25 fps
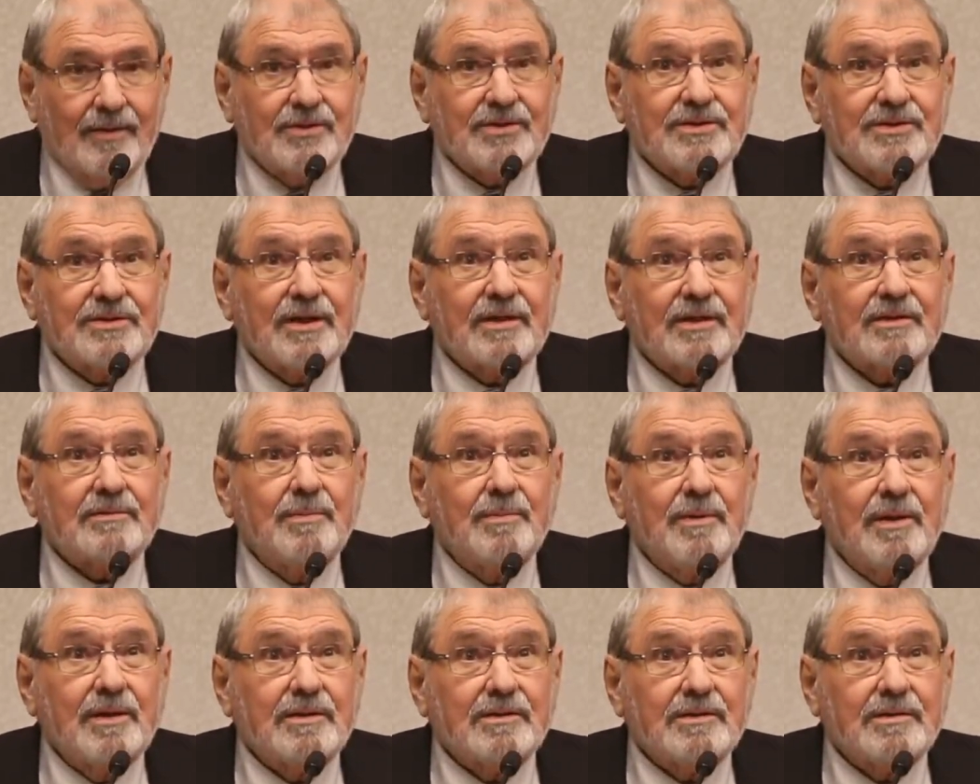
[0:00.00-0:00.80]
6
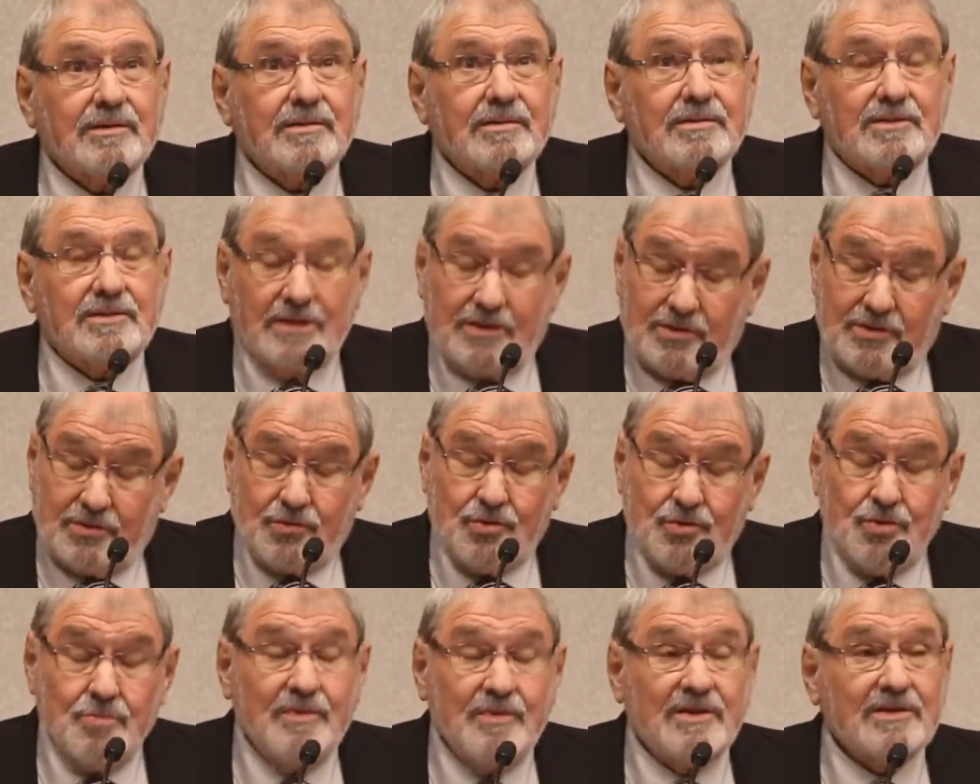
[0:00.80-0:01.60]

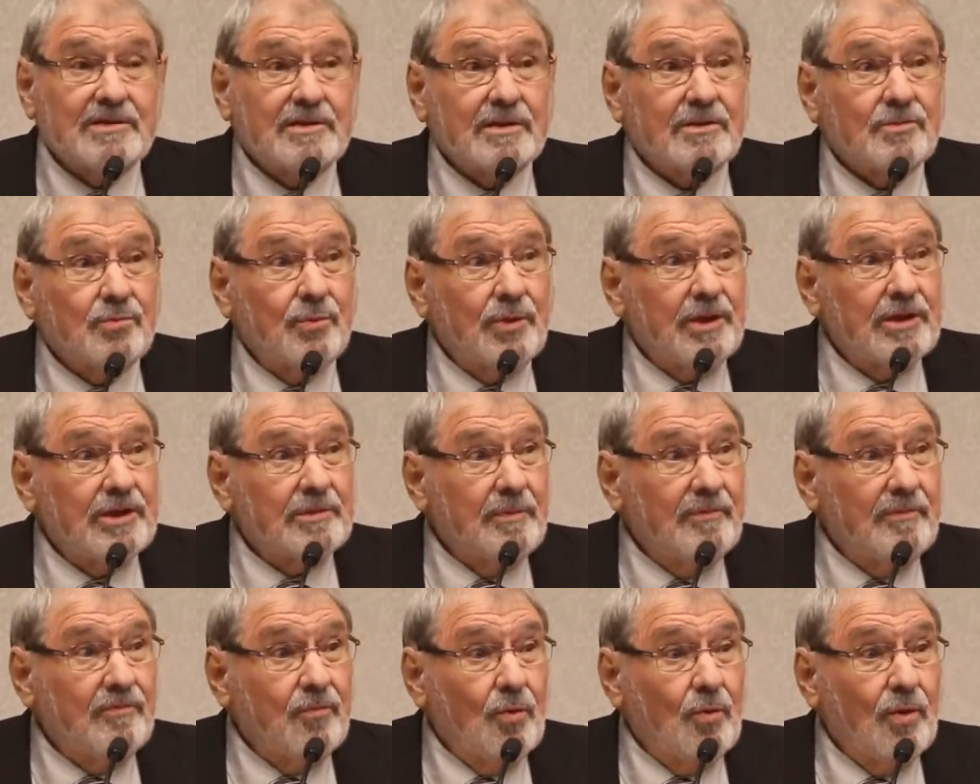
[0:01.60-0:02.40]
weeks
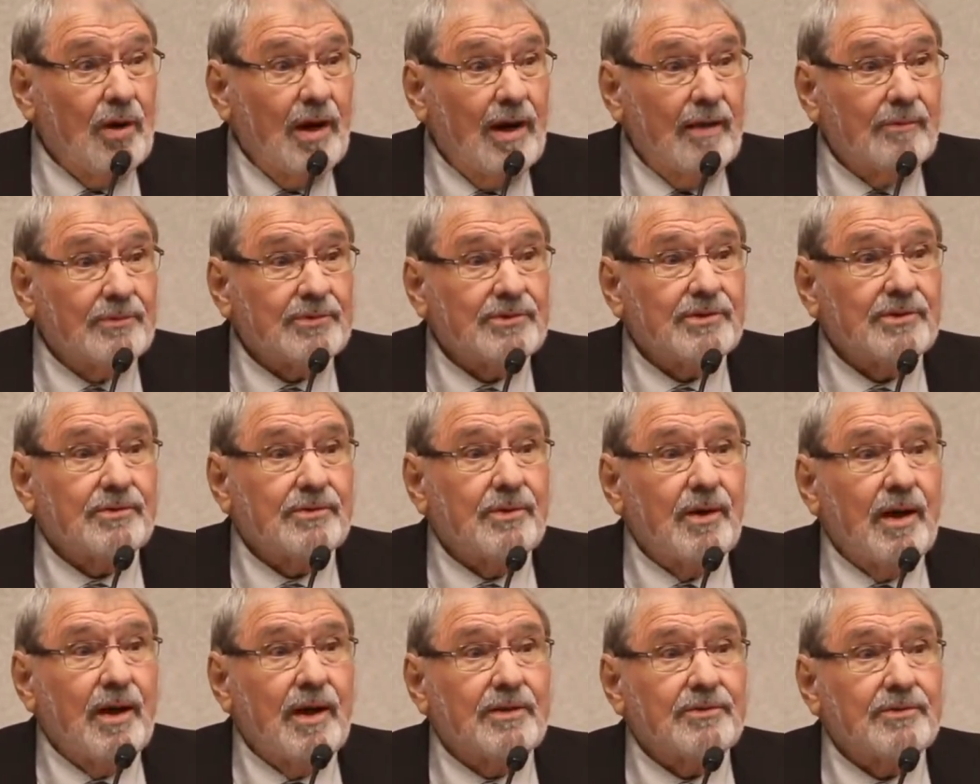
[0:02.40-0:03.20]
before I was to
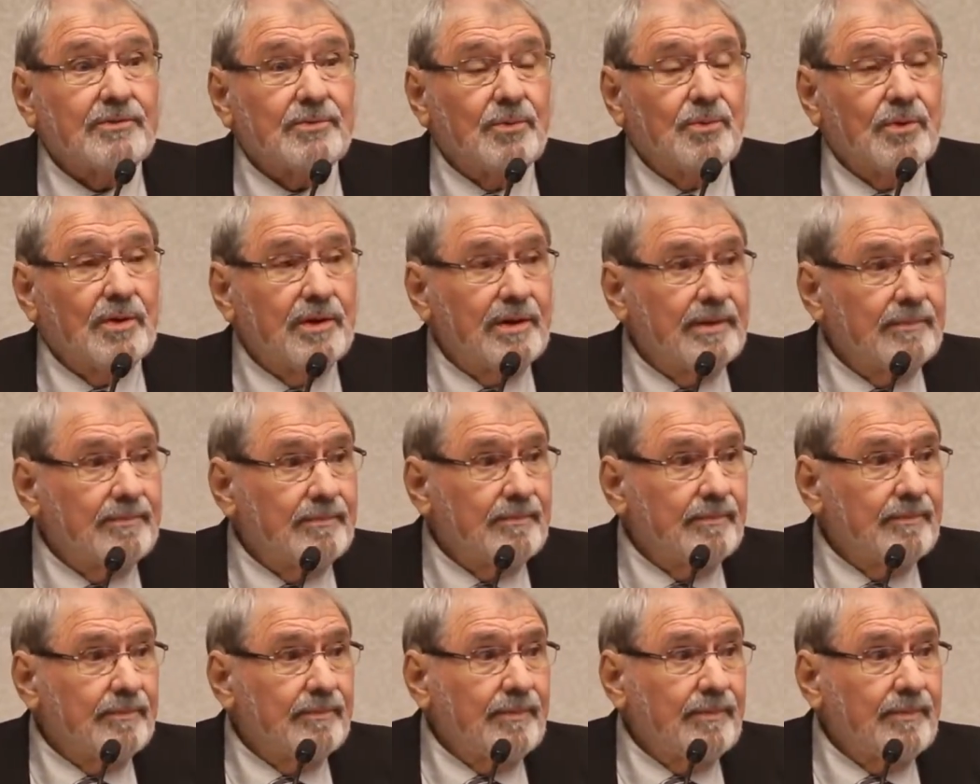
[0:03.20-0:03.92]
graduate,